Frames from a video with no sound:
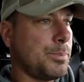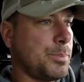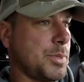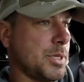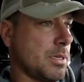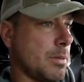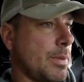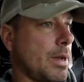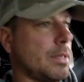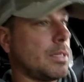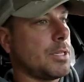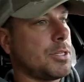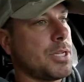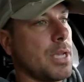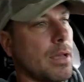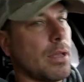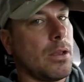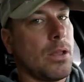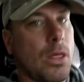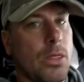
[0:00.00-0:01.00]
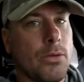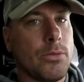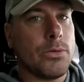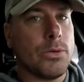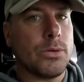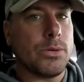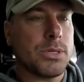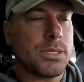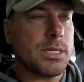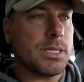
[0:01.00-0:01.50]
Just about to check another
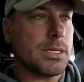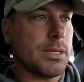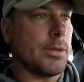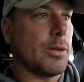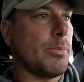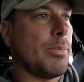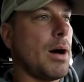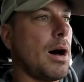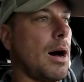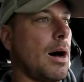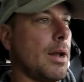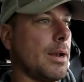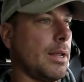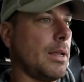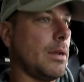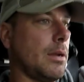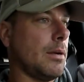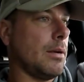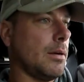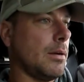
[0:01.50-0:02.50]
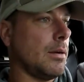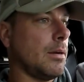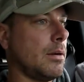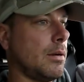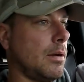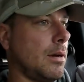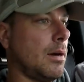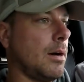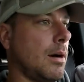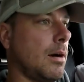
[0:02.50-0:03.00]
roost, this little pond here.
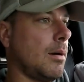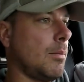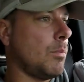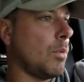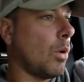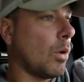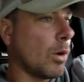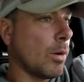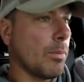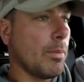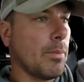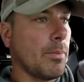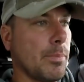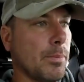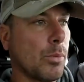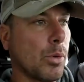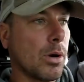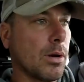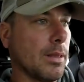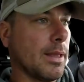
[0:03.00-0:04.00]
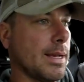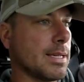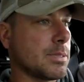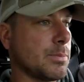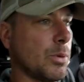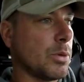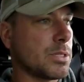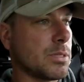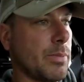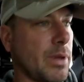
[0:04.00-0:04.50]
More or less,
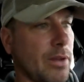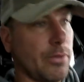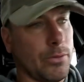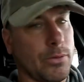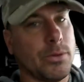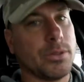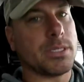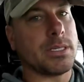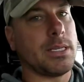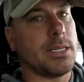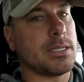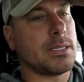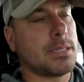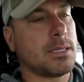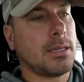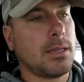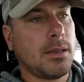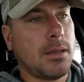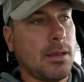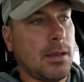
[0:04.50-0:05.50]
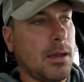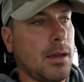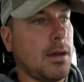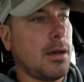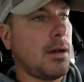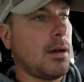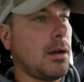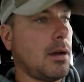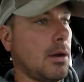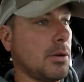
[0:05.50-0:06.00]
most of my roosts, these
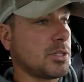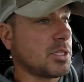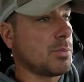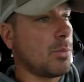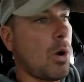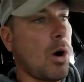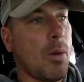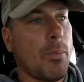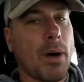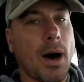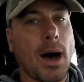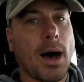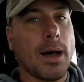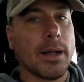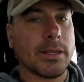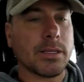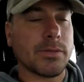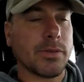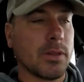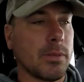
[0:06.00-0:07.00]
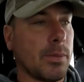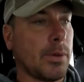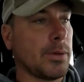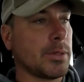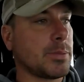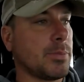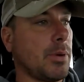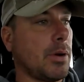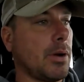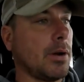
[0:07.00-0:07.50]
are small ponds for the
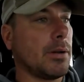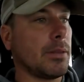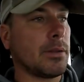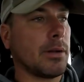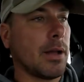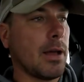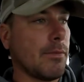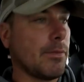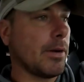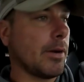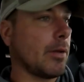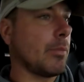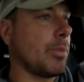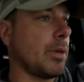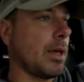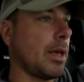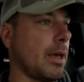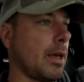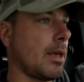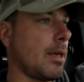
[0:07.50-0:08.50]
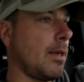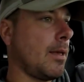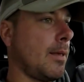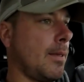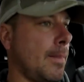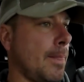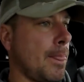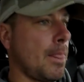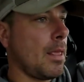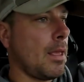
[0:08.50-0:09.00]
most part. They're not not very big.
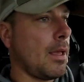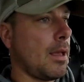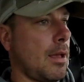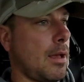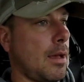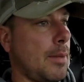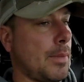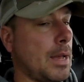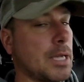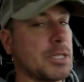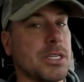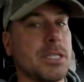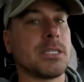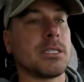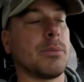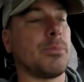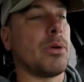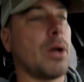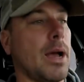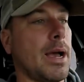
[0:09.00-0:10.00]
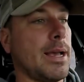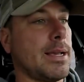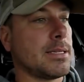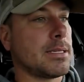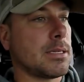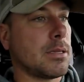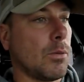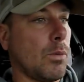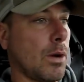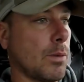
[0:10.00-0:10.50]
I'm actually
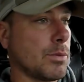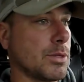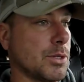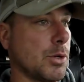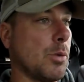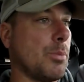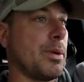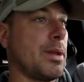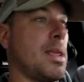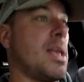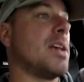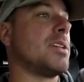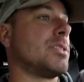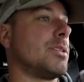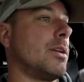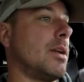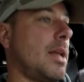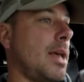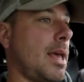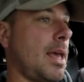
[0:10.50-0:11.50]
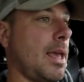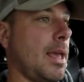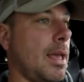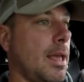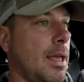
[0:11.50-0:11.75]
surprised the one was open yesterday.